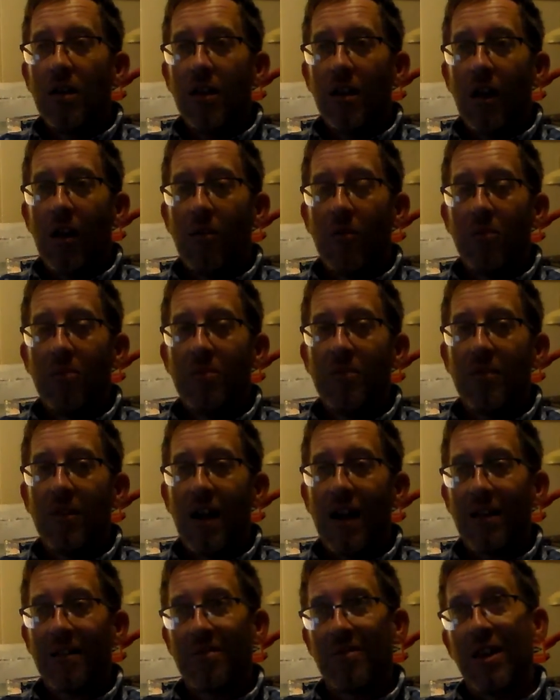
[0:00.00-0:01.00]
You know,
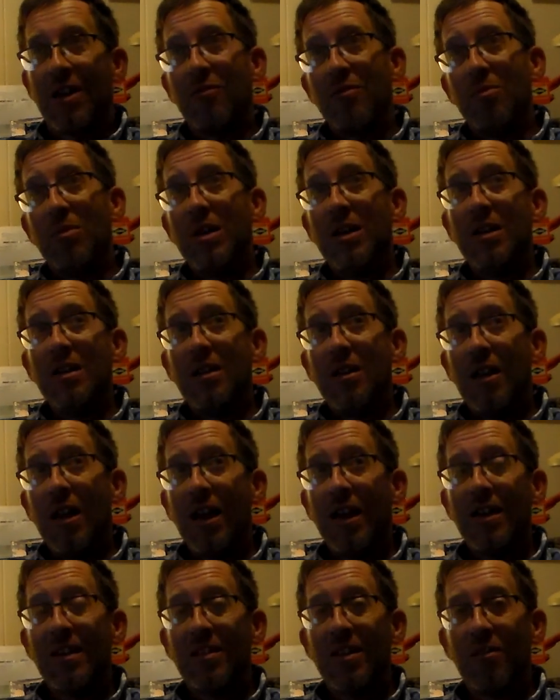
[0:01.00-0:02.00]
like that would be
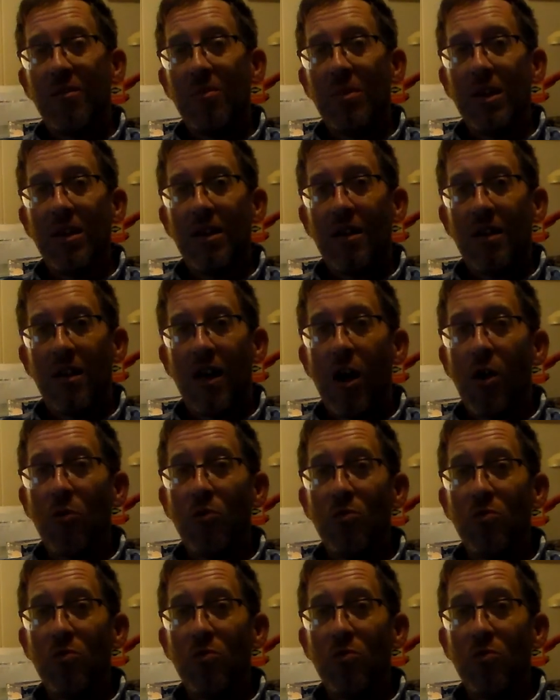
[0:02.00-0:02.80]
today, that would be a